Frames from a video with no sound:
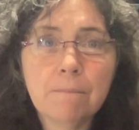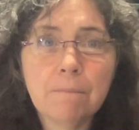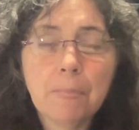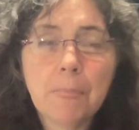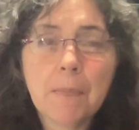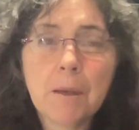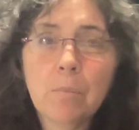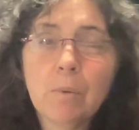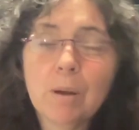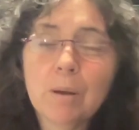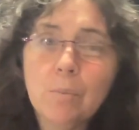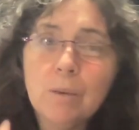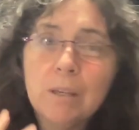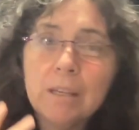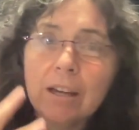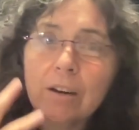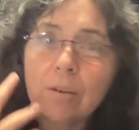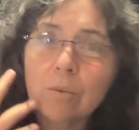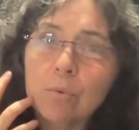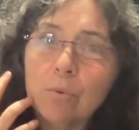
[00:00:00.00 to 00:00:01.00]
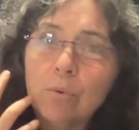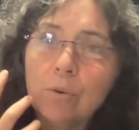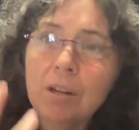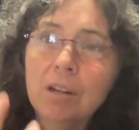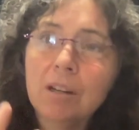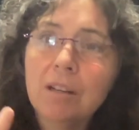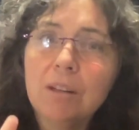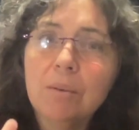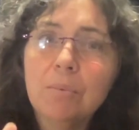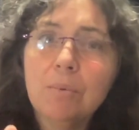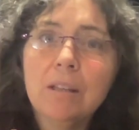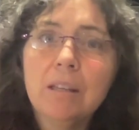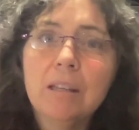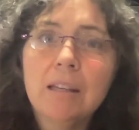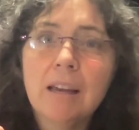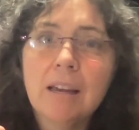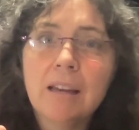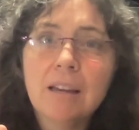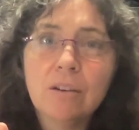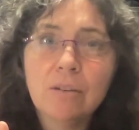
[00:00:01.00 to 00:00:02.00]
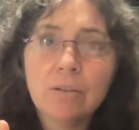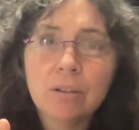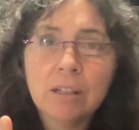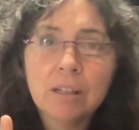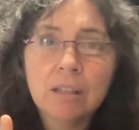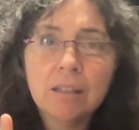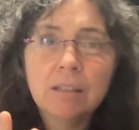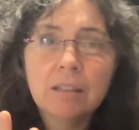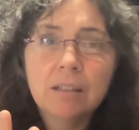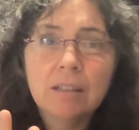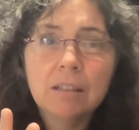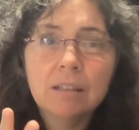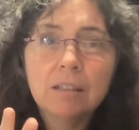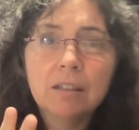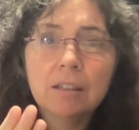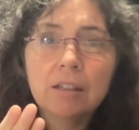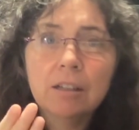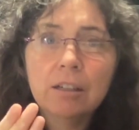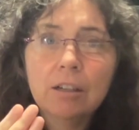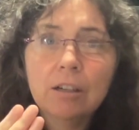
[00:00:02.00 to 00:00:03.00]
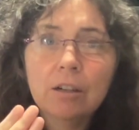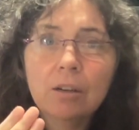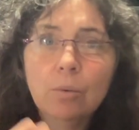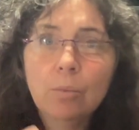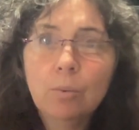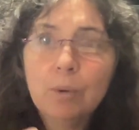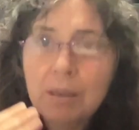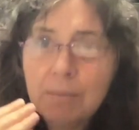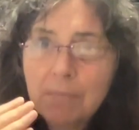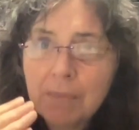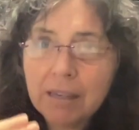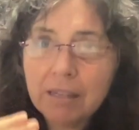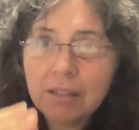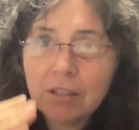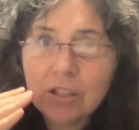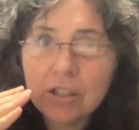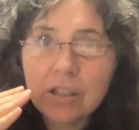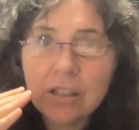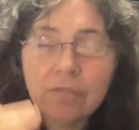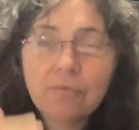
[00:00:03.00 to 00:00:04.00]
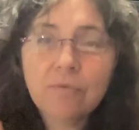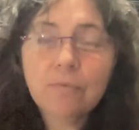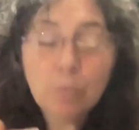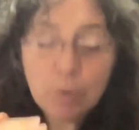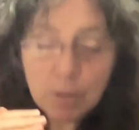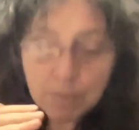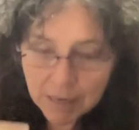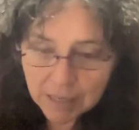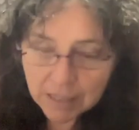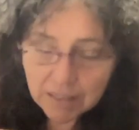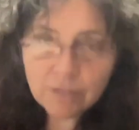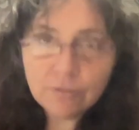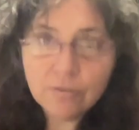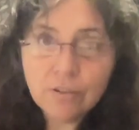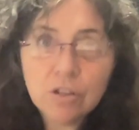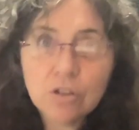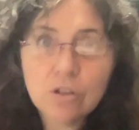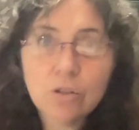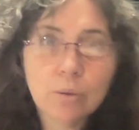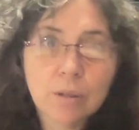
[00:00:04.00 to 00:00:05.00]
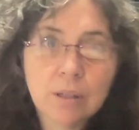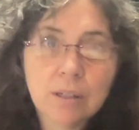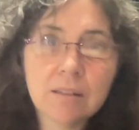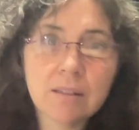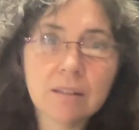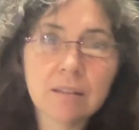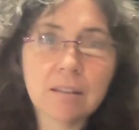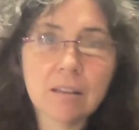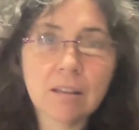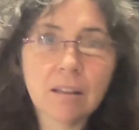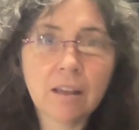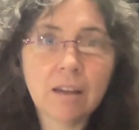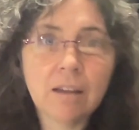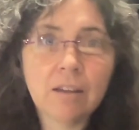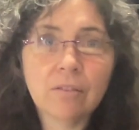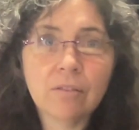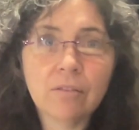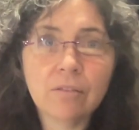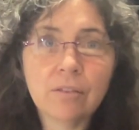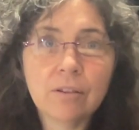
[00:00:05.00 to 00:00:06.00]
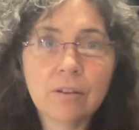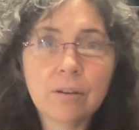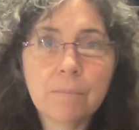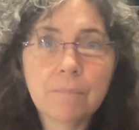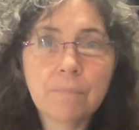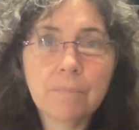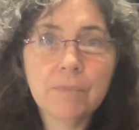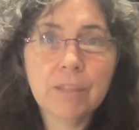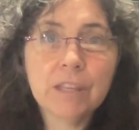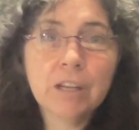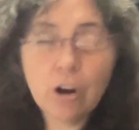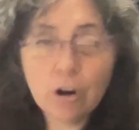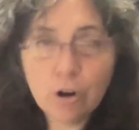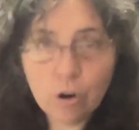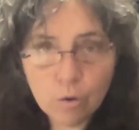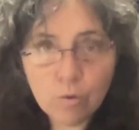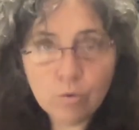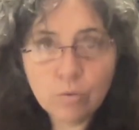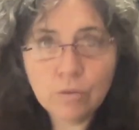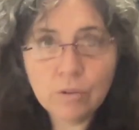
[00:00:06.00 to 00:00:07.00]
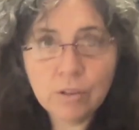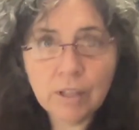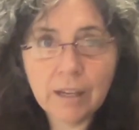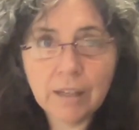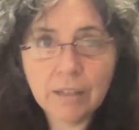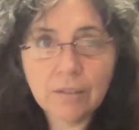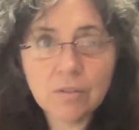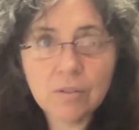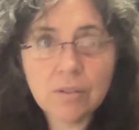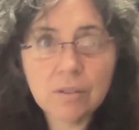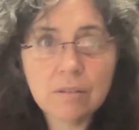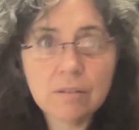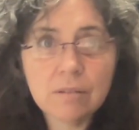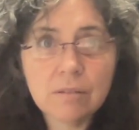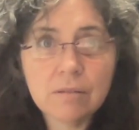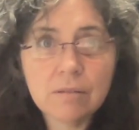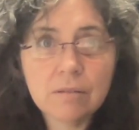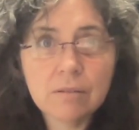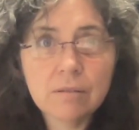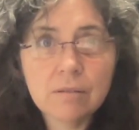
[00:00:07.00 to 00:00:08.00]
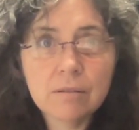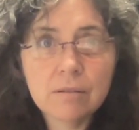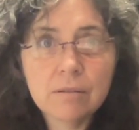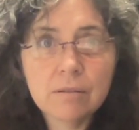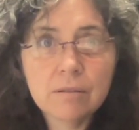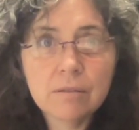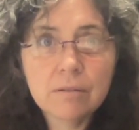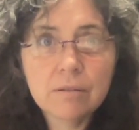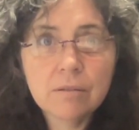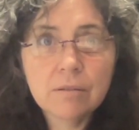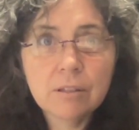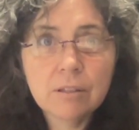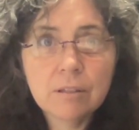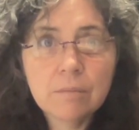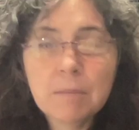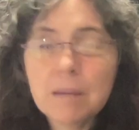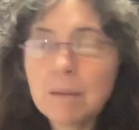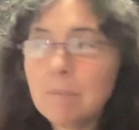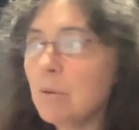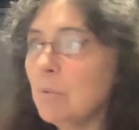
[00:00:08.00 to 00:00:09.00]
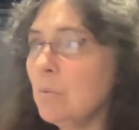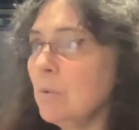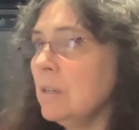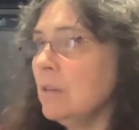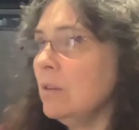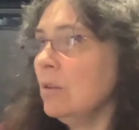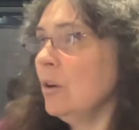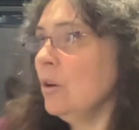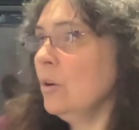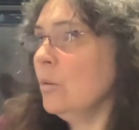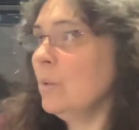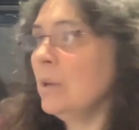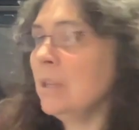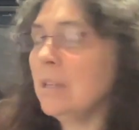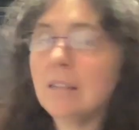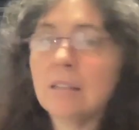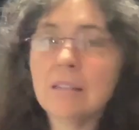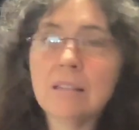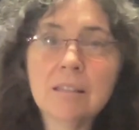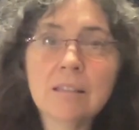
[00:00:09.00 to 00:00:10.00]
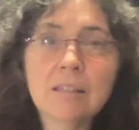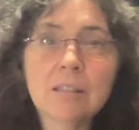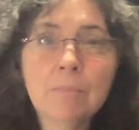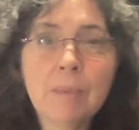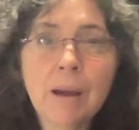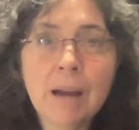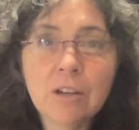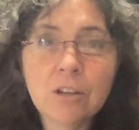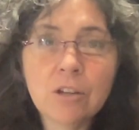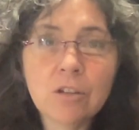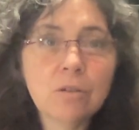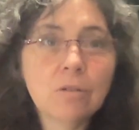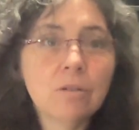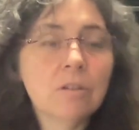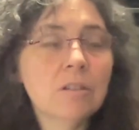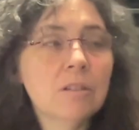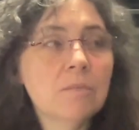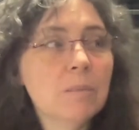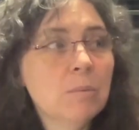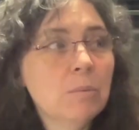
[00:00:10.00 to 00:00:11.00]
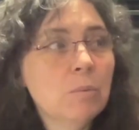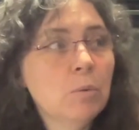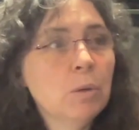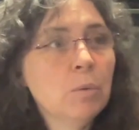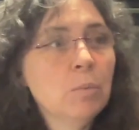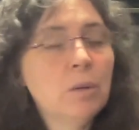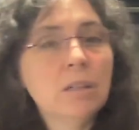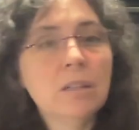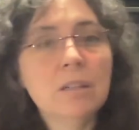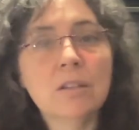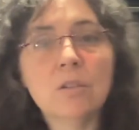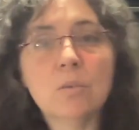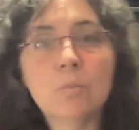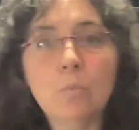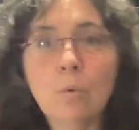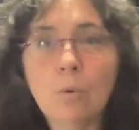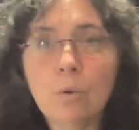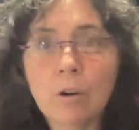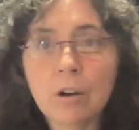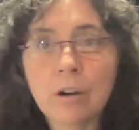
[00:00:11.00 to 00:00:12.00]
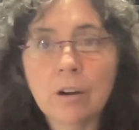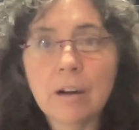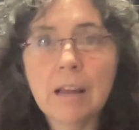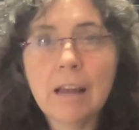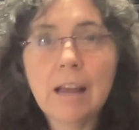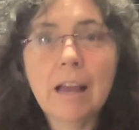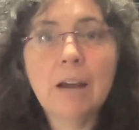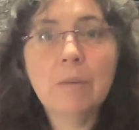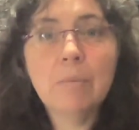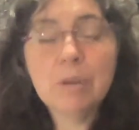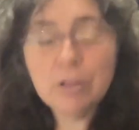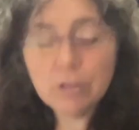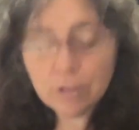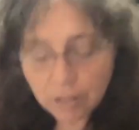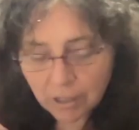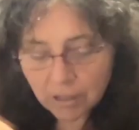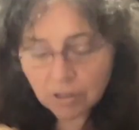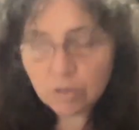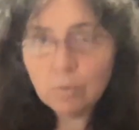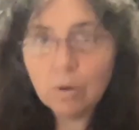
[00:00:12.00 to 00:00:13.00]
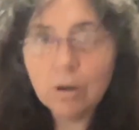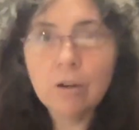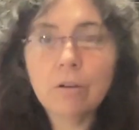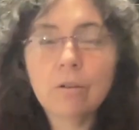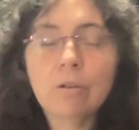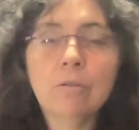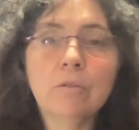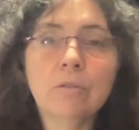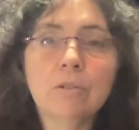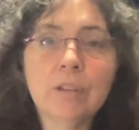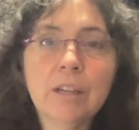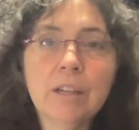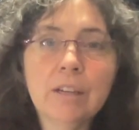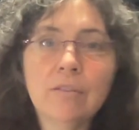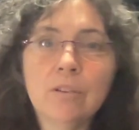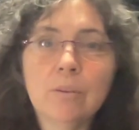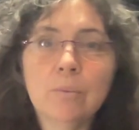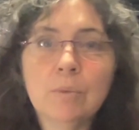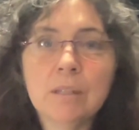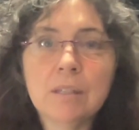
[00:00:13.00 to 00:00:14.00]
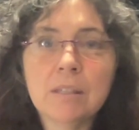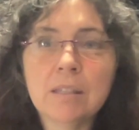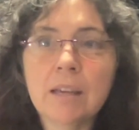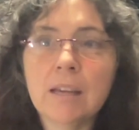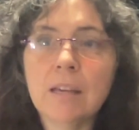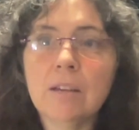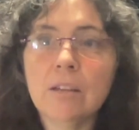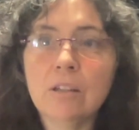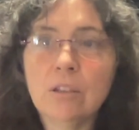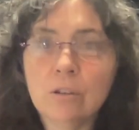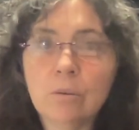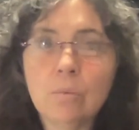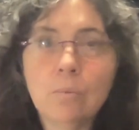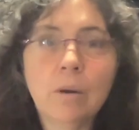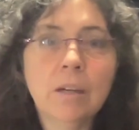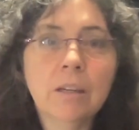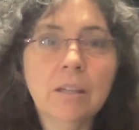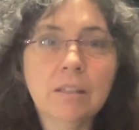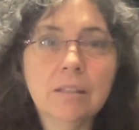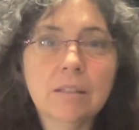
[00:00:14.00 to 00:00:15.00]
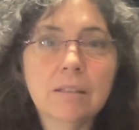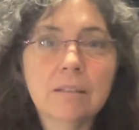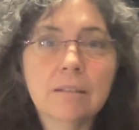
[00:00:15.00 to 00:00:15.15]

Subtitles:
And when we get really, really angry, we make different choices in life, in our own lives. Maybe we witness these mass shootings, maybe we witness war, and we look into our own life and we say, you know what?